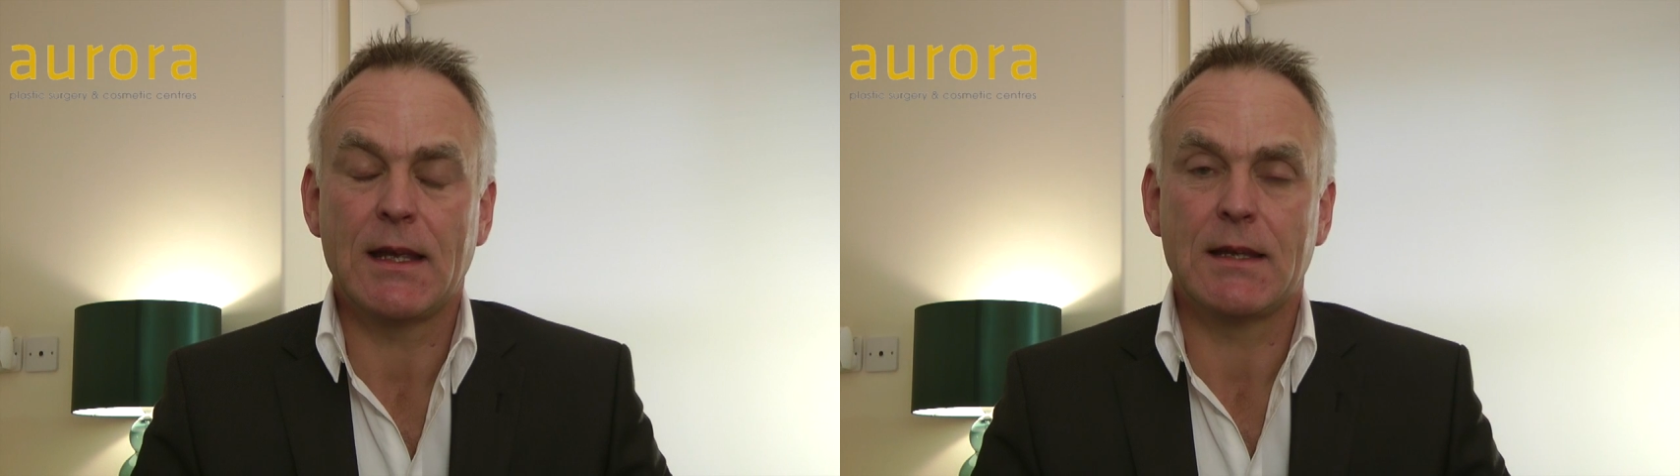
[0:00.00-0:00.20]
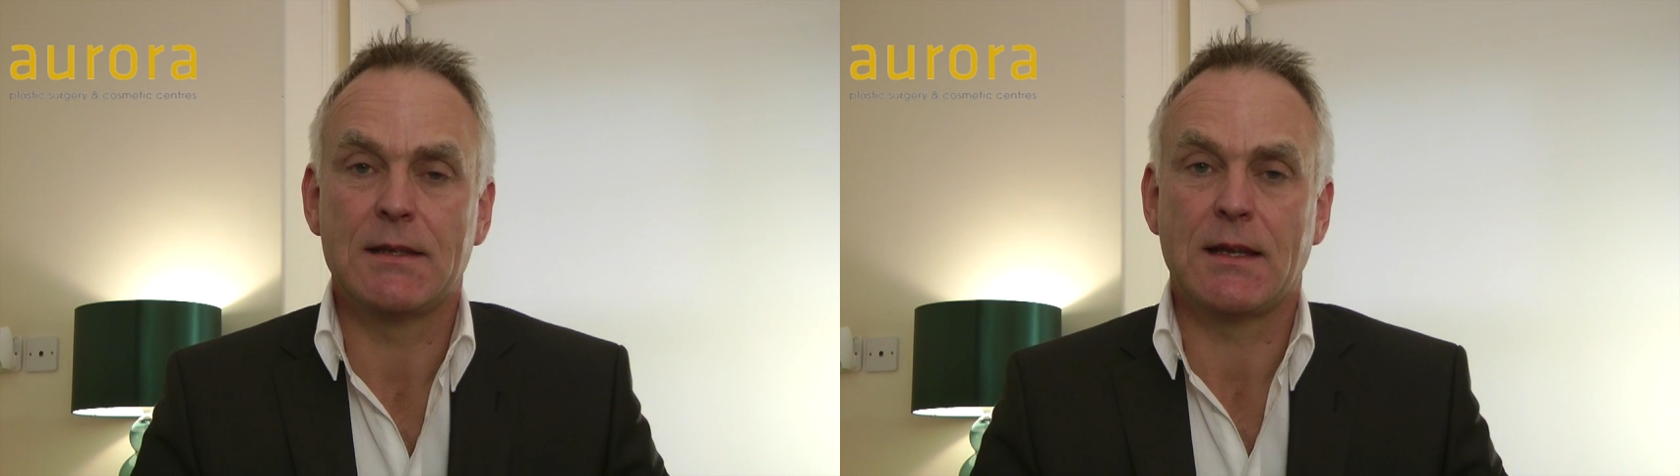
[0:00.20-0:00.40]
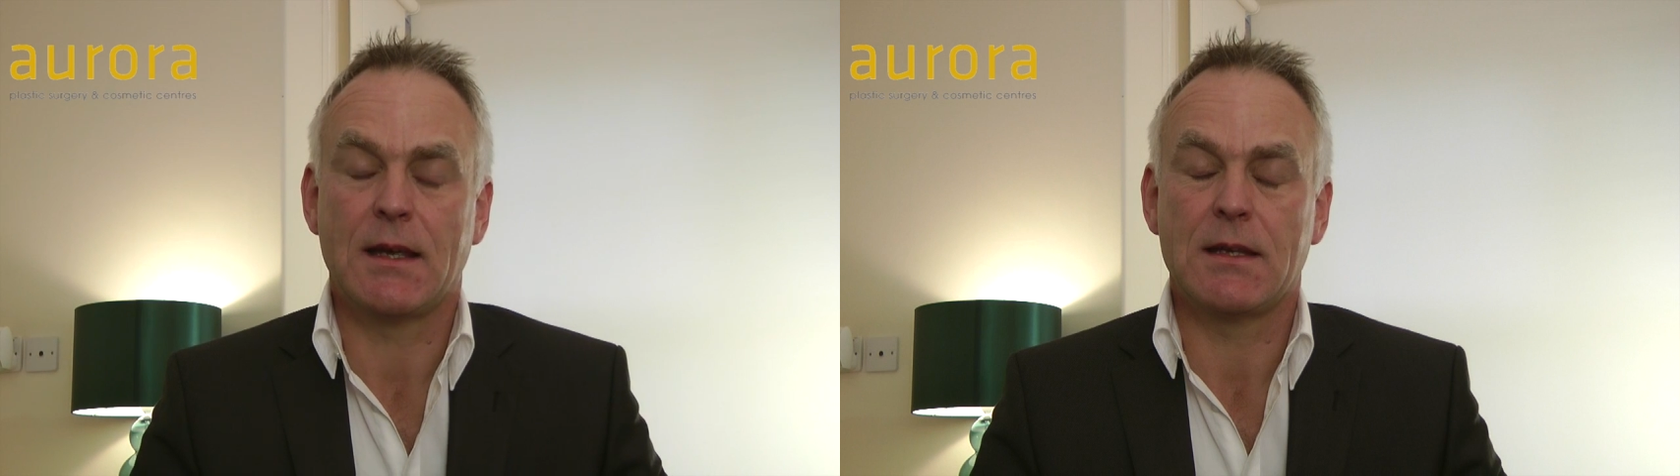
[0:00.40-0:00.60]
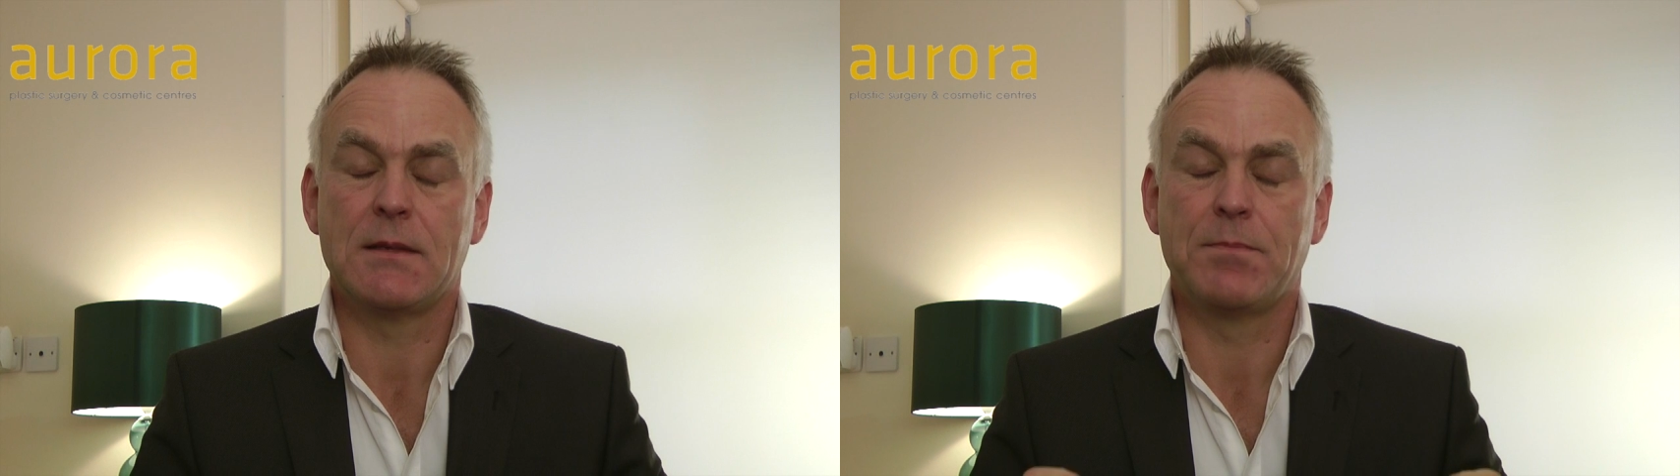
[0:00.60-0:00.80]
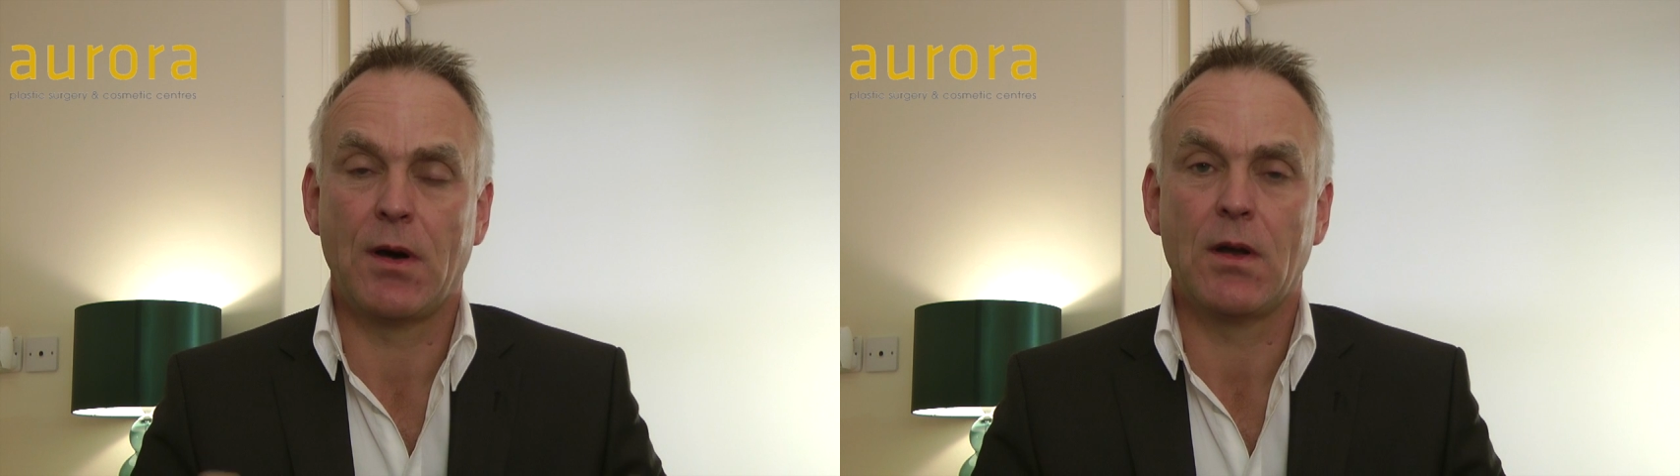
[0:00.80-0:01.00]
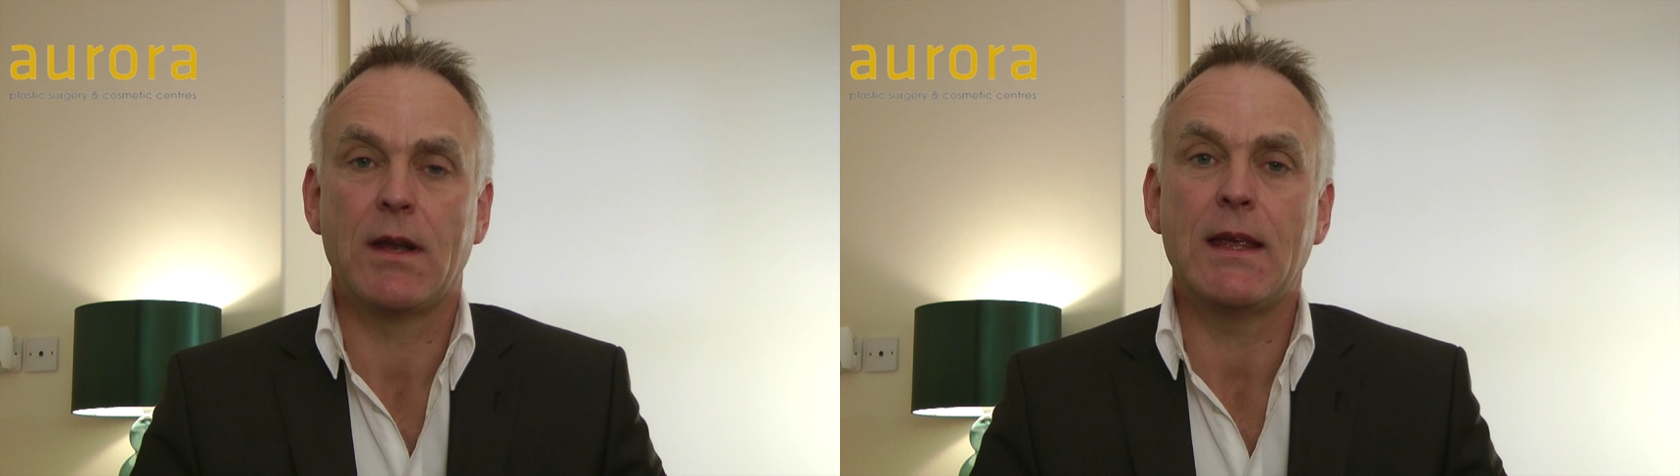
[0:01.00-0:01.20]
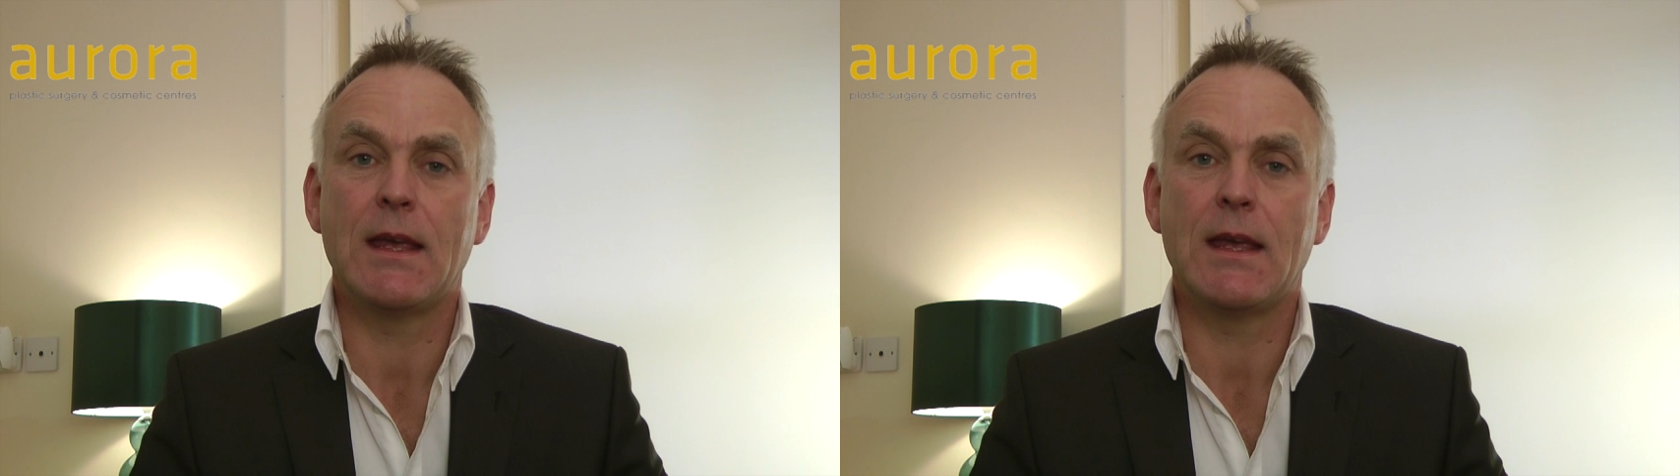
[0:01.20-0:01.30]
it is poly